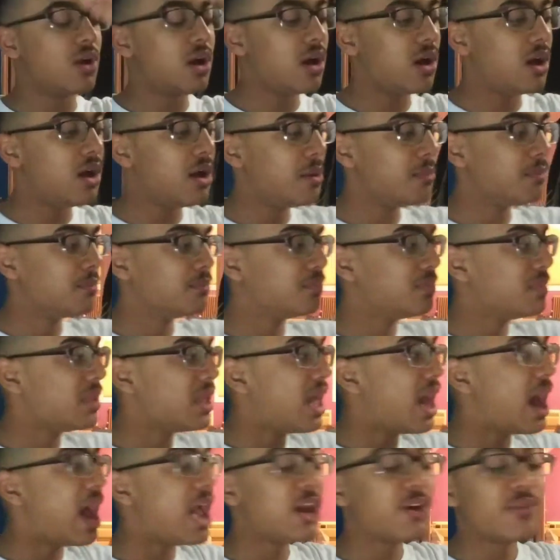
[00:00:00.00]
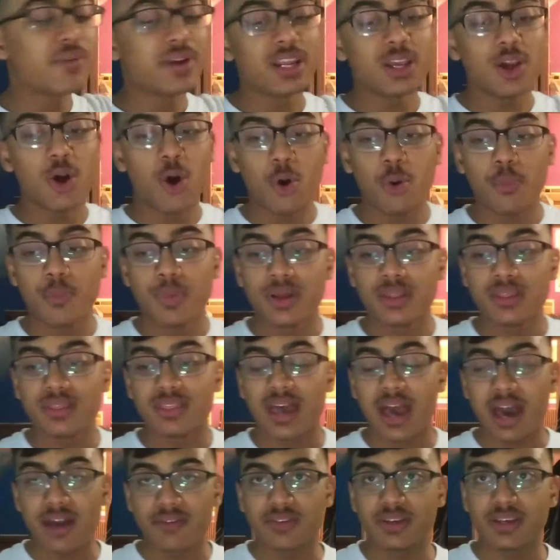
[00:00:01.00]
I already opened the
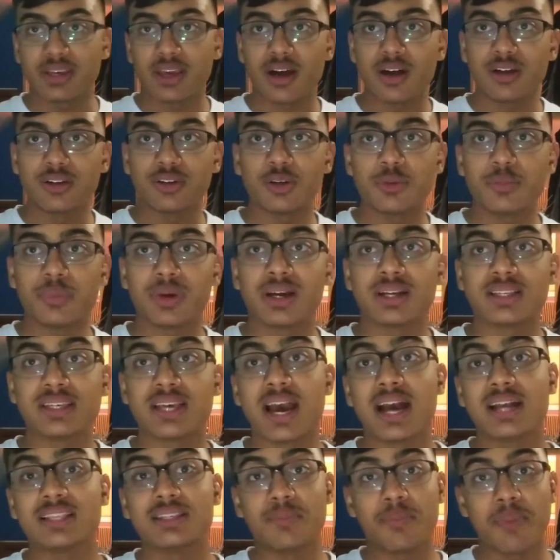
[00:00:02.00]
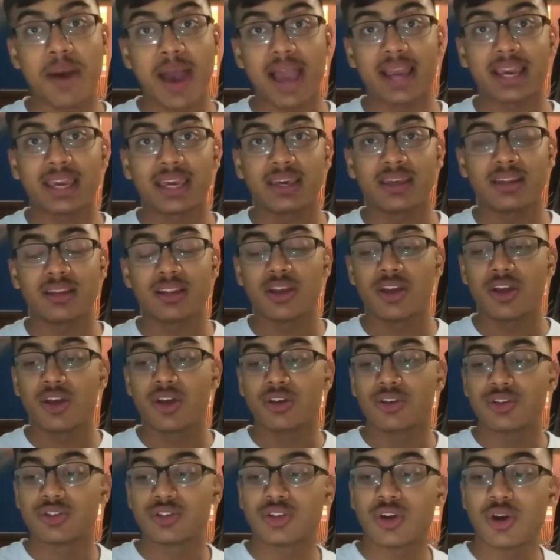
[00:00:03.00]
advent calendar because I had to pack it,
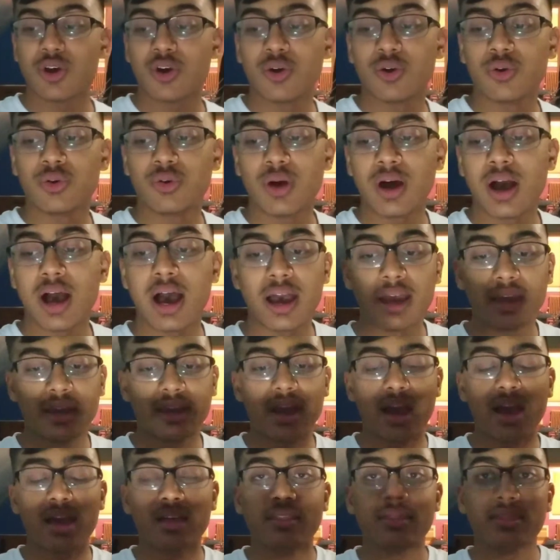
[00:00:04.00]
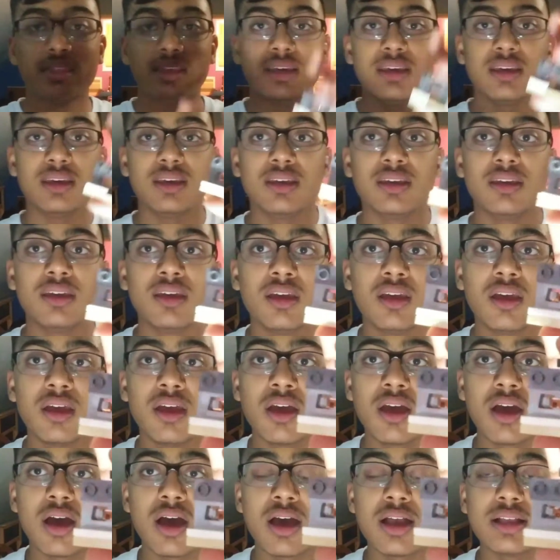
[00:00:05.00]
so I got
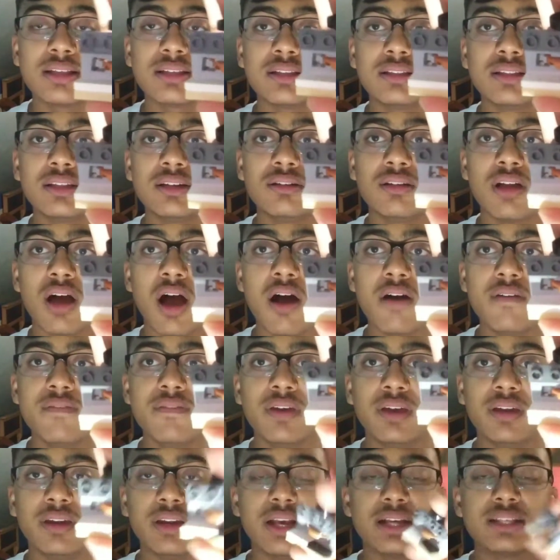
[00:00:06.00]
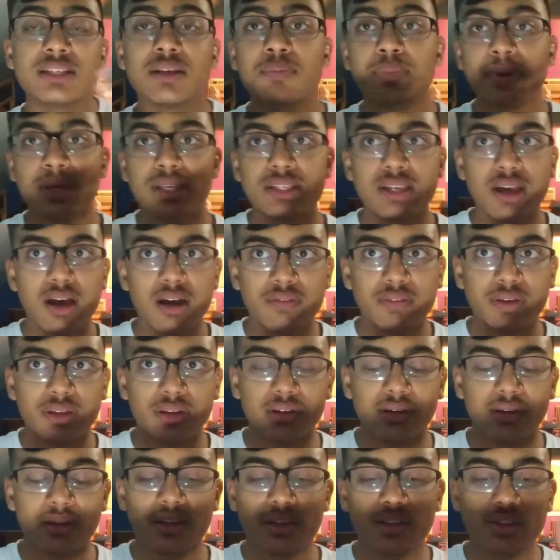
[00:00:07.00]
it's a little oven, it's a pizza
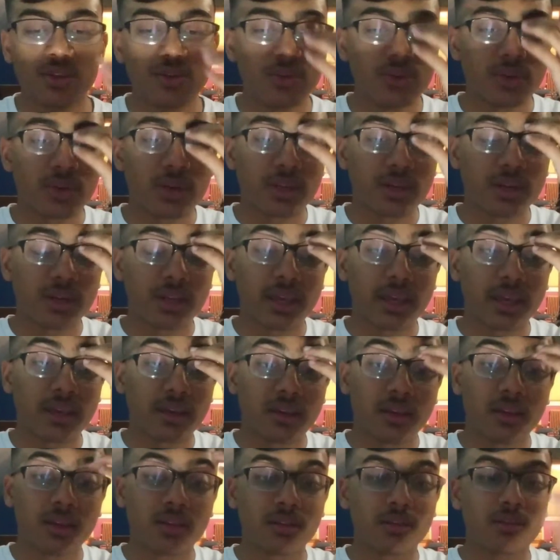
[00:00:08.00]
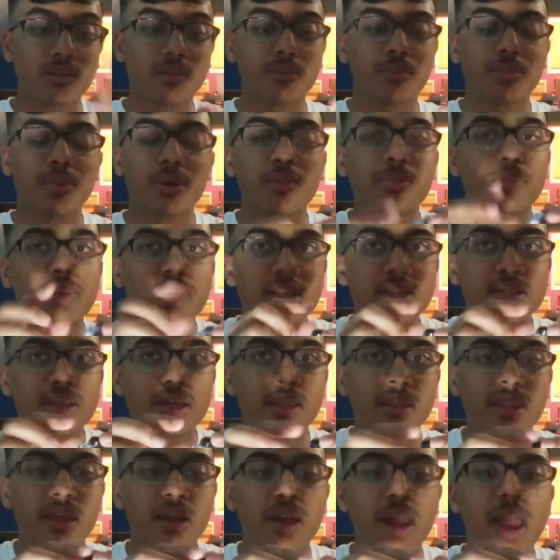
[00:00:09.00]
oven. You can, like, put pizza
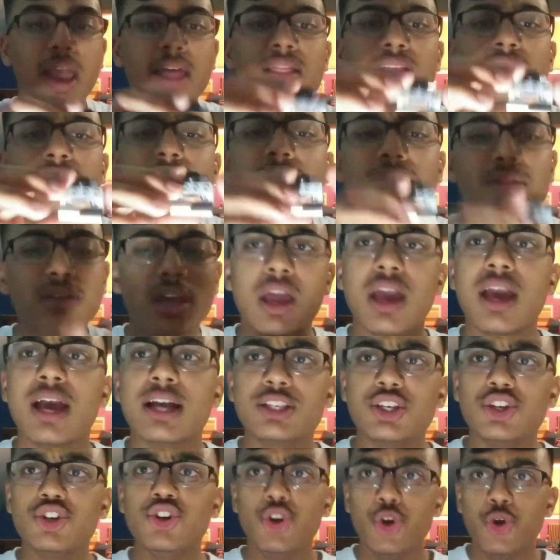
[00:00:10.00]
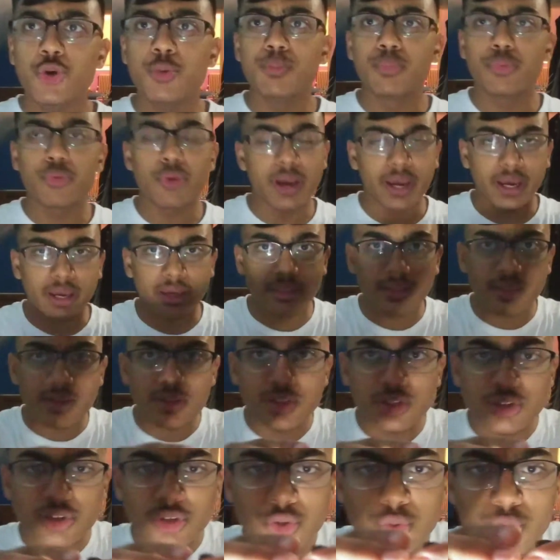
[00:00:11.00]
in there, and it's a new brick, there's
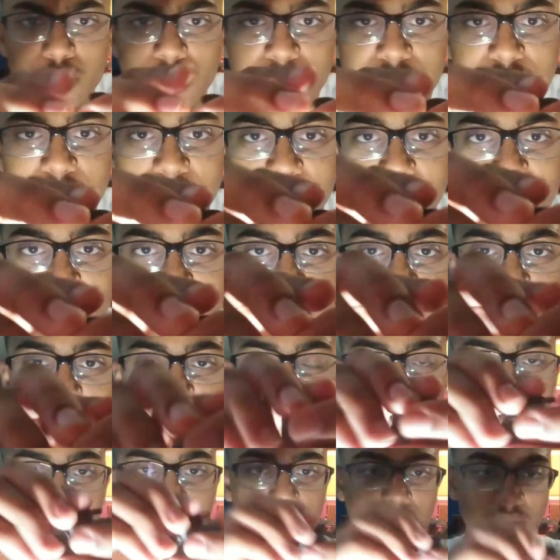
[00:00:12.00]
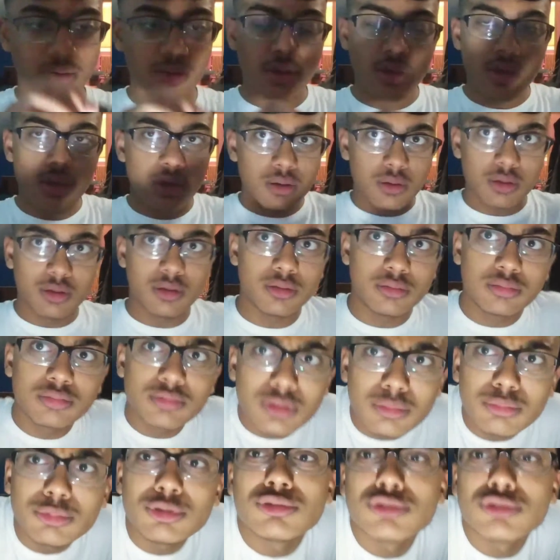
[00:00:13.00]
a new thing in there that you can, give me a